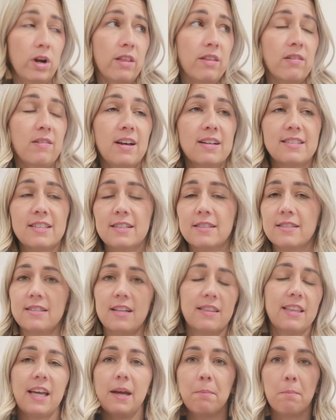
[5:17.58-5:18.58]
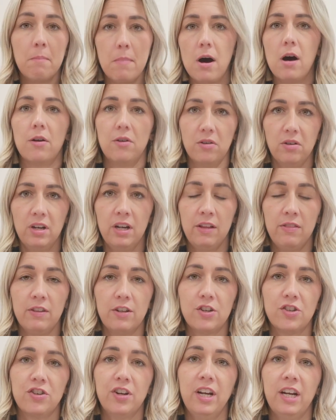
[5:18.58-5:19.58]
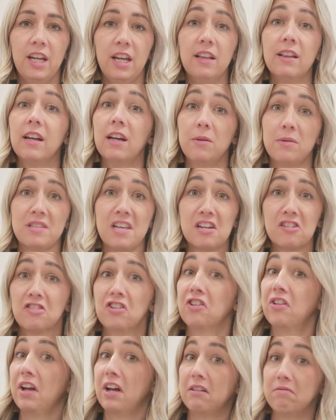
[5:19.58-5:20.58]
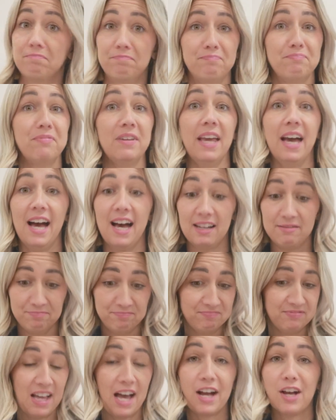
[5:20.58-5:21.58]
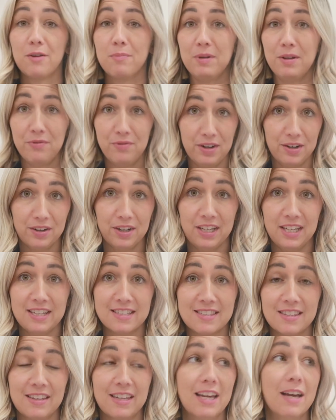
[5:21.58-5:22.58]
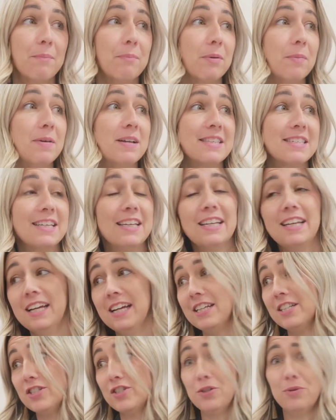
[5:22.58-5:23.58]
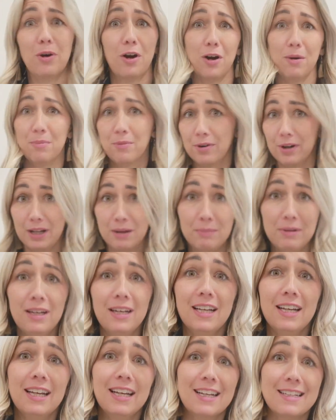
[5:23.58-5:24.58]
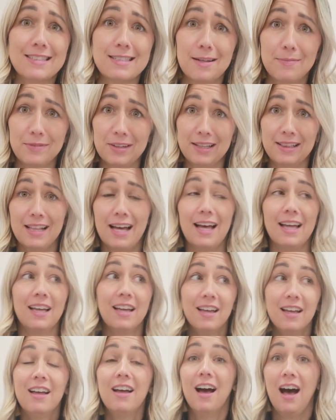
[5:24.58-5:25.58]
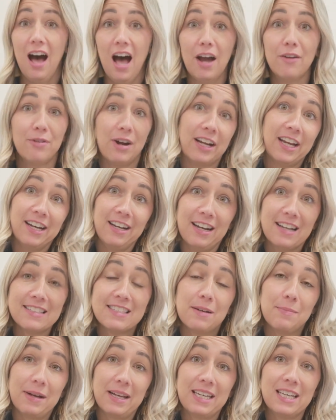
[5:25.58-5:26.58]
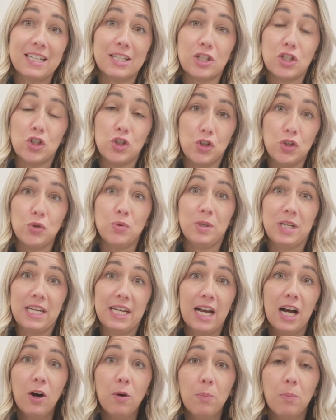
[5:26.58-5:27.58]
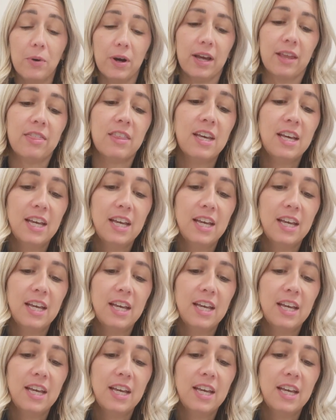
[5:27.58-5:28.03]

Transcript: of the lessons that they modeled in the training that I was actually like, yeah, that could be very easily implemented into our morning meeting, and something that I recognize that my kids do need help with.